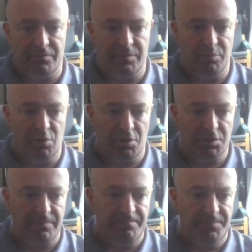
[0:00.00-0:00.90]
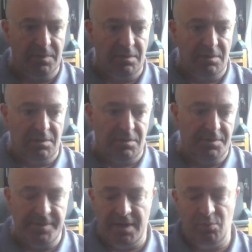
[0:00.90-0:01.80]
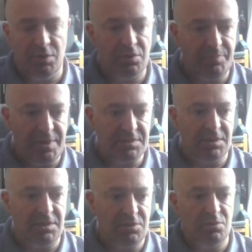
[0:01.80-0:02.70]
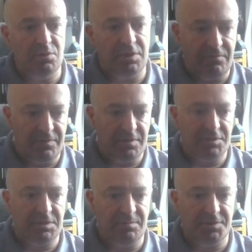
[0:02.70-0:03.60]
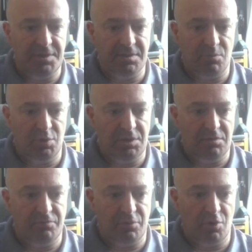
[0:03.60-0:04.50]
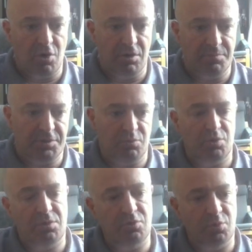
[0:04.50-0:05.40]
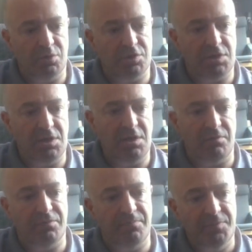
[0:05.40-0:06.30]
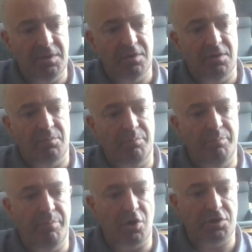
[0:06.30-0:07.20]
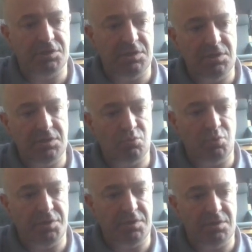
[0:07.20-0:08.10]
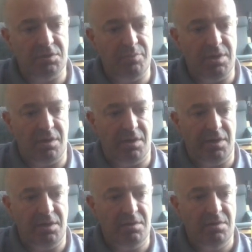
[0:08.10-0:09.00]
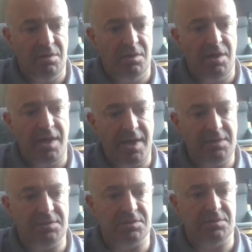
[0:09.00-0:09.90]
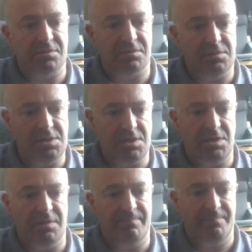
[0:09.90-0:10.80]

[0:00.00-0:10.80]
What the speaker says: of the box. Then we could basically do a very similar thing that we did for columns and rows. We could say if boxes with index bi has D,